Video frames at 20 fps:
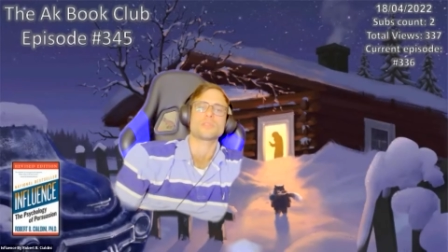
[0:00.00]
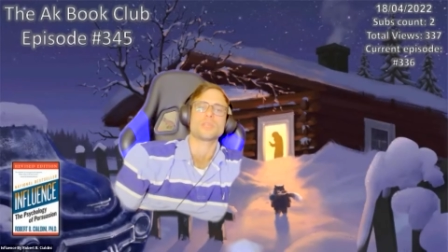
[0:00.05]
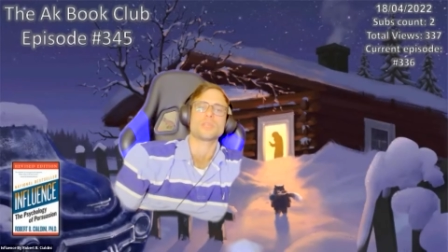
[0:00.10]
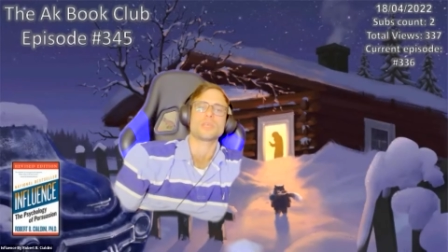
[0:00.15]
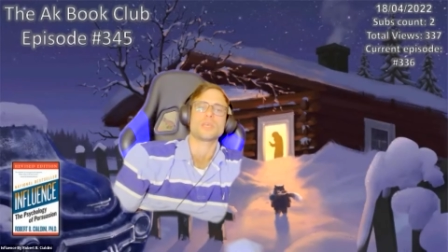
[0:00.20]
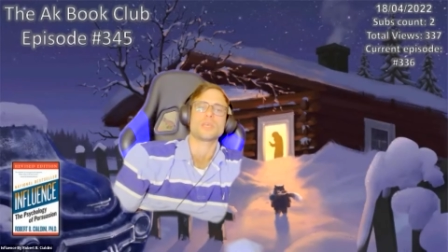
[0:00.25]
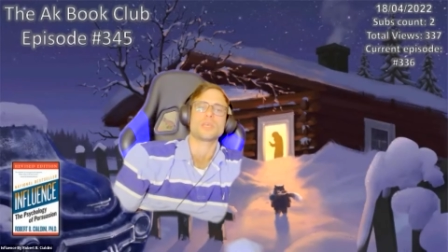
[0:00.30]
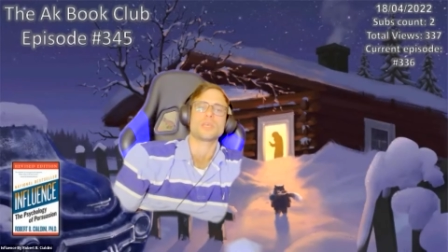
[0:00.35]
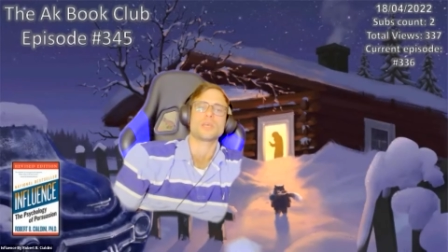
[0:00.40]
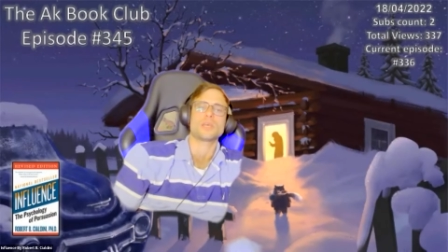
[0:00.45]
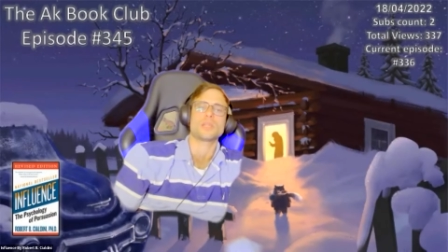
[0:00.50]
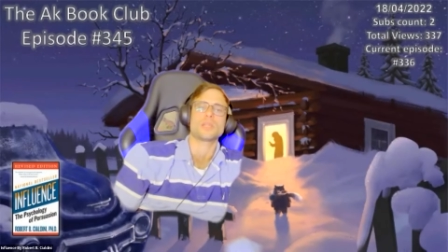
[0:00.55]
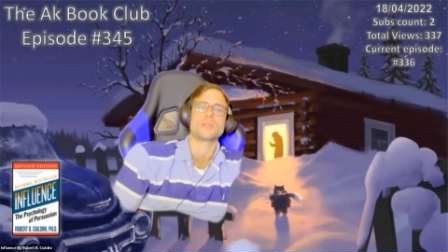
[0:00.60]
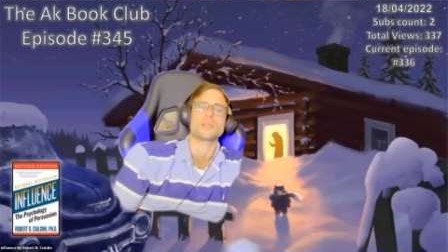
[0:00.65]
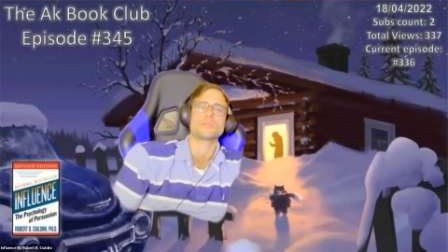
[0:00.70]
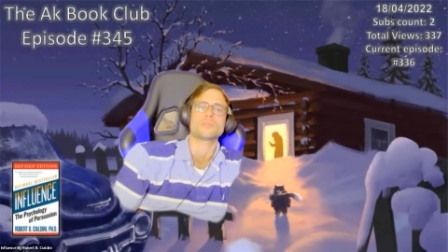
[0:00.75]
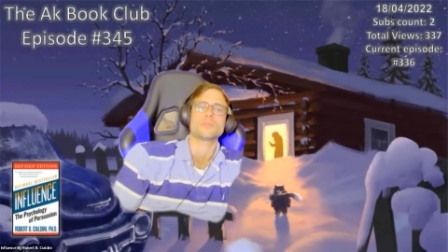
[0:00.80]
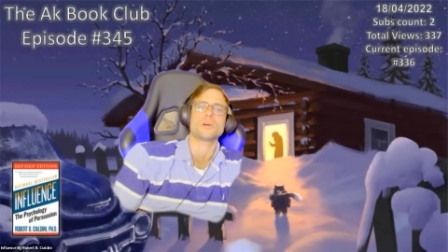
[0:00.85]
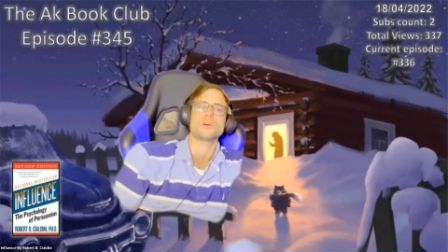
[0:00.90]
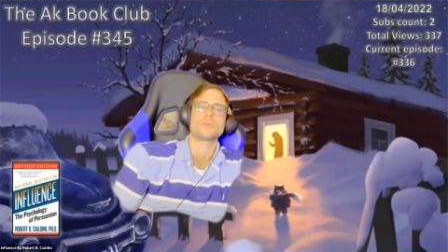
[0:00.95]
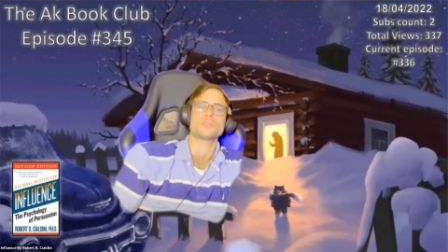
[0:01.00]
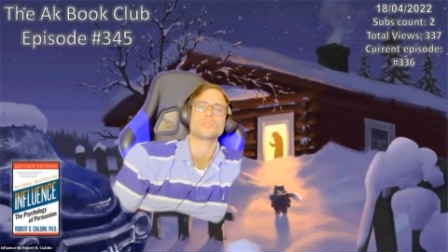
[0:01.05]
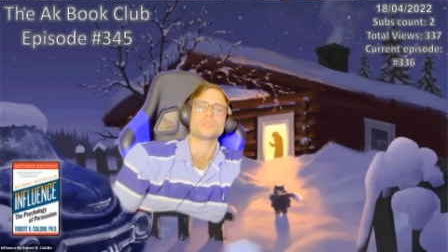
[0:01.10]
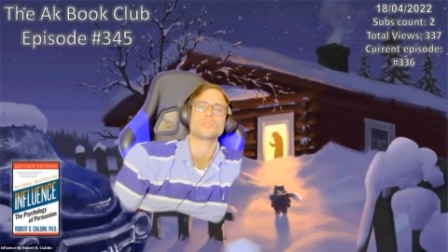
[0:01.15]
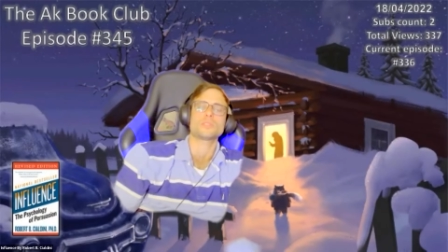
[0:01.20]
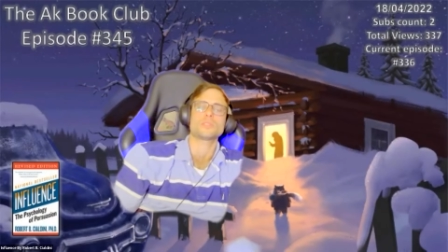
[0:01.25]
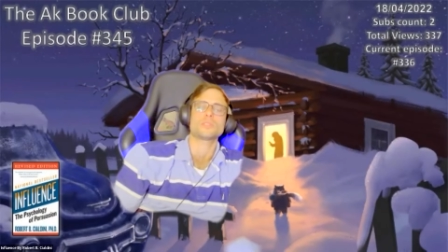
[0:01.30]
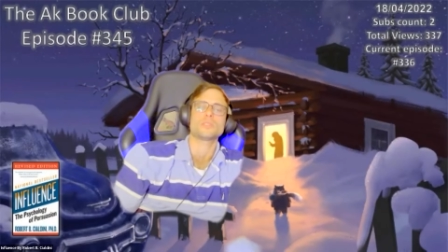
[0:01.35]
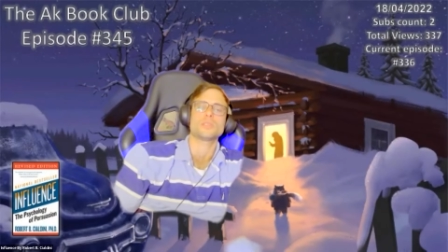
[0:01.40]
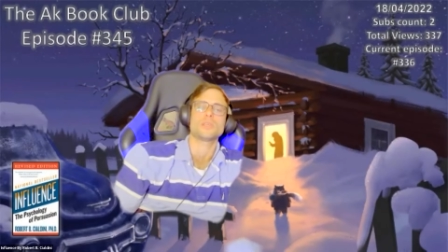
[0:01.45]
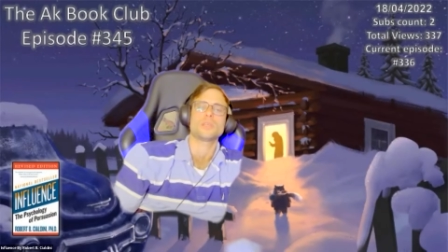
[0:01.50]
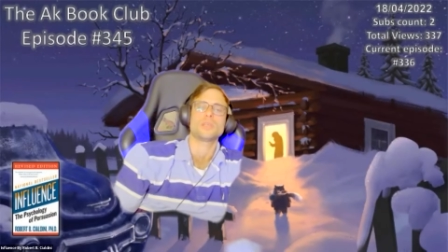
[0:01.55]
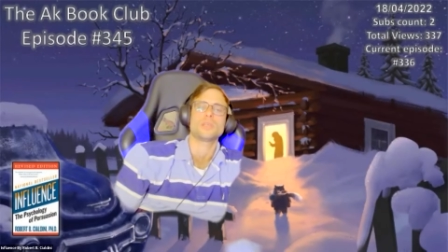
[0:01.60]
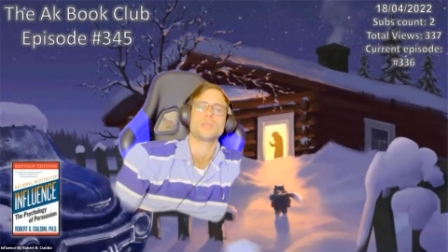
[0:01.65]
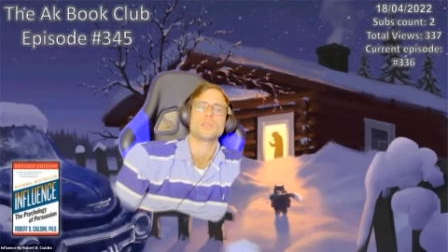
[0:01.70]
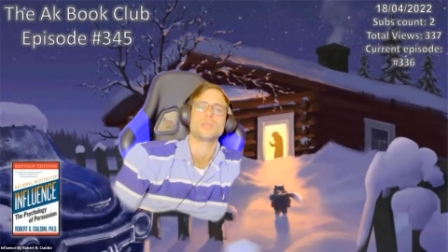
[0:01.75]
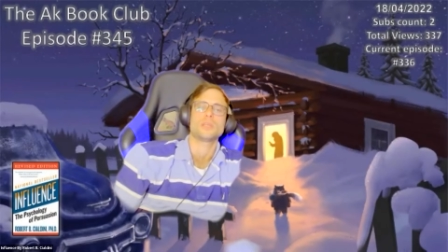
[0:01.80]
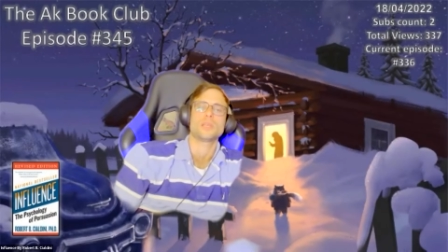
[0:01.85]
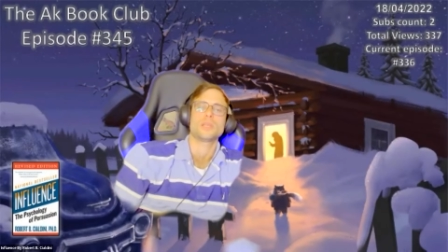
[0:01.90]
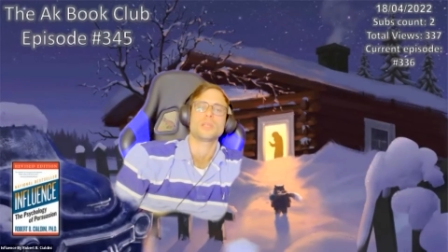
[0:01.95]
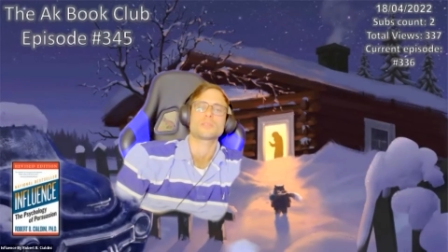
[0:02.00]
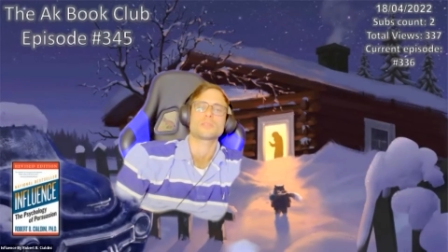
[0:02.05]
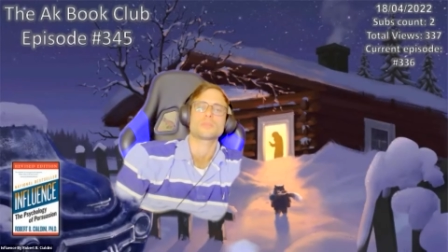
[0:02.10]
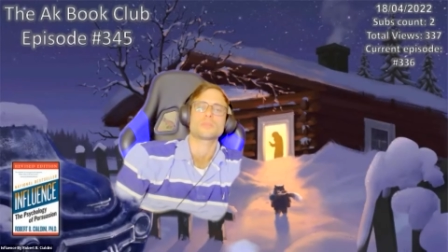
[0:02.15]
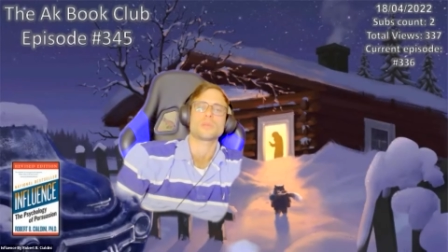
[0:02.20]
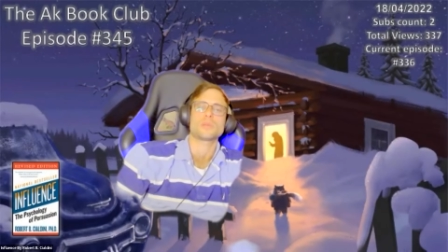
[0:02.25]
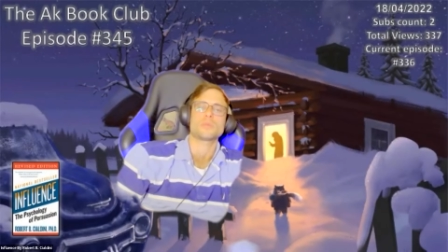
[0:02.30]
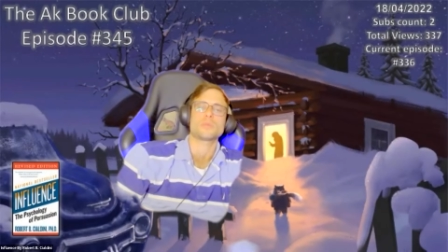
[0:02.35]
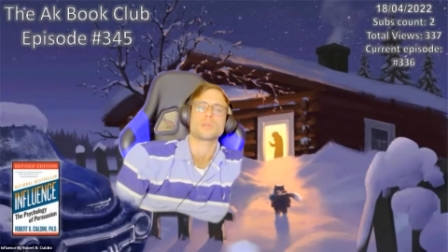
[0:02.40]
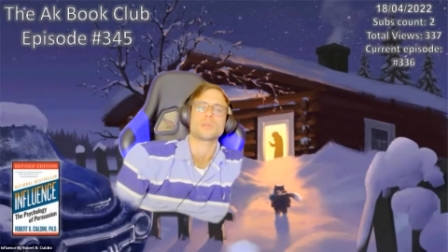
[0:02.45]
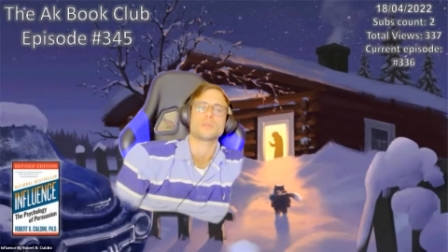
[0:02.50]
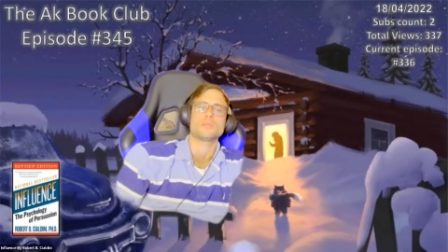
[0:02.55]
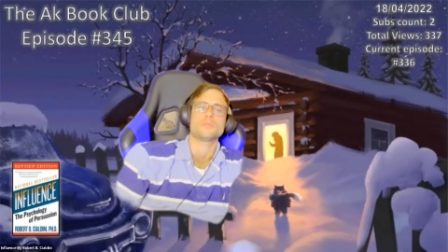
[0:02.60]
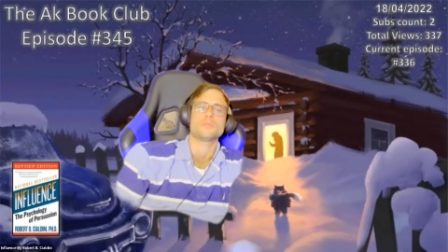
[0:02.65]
downloaded in the paper.